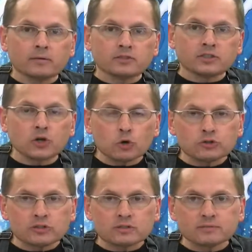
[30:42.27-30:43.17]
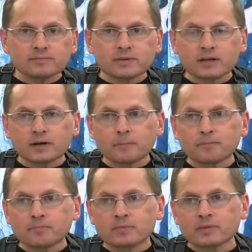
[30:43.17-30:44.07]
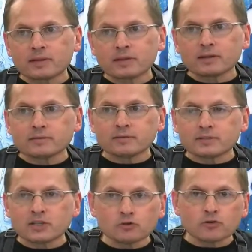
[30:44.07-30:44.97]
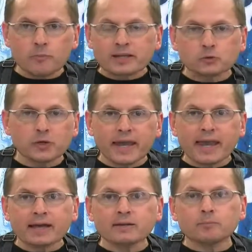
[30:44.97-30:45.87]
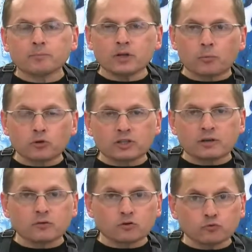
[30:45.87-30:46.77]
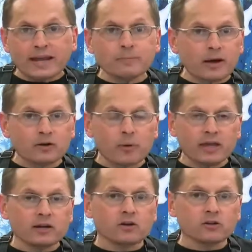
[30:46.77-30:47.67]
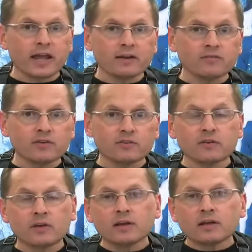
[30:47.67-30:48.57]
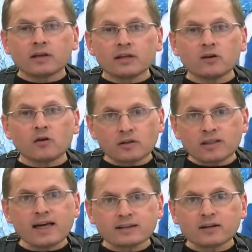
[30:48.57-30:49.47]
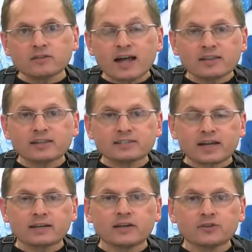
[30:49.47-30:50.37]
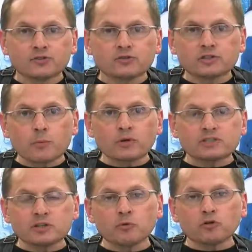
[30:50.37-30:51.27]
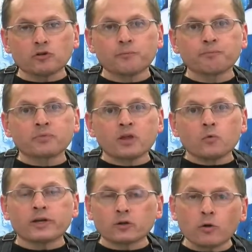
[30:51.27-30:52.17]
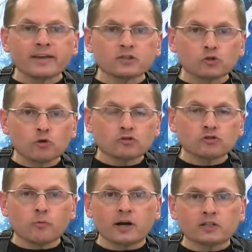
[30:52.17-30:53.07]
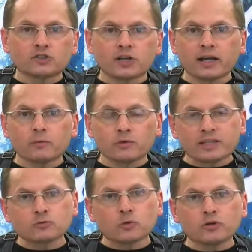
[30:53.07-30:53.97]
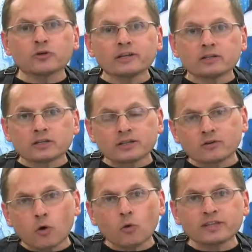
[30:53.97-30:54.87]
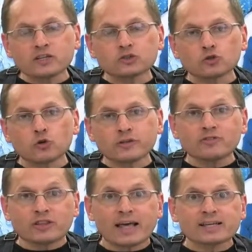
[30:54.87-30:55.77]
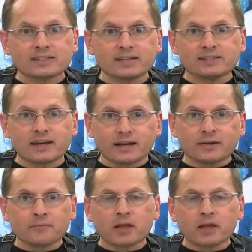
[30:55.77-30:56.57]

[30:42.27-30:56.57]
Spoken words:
Tilt the best we can. Put the right amount of paint on our canvas. A lot of these techniques are somewhat similar. We can only control so much, and with this one, you can only control even less, I'd say.